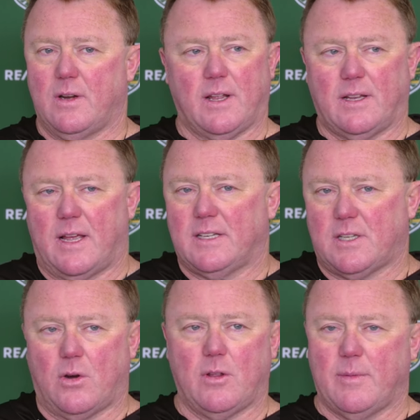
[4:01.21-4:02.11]
And I
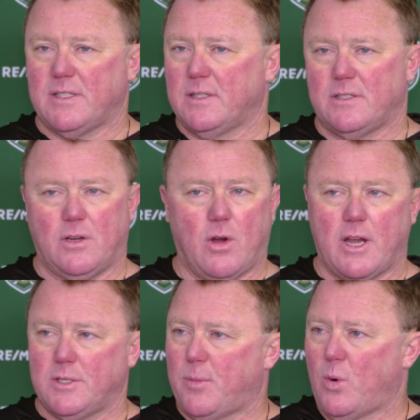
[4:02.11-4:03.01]
told him, I said, it's a
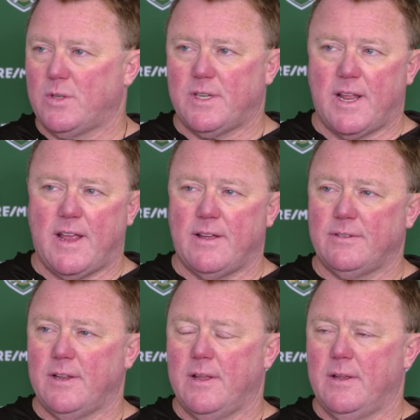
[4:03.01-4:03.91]
great sports town.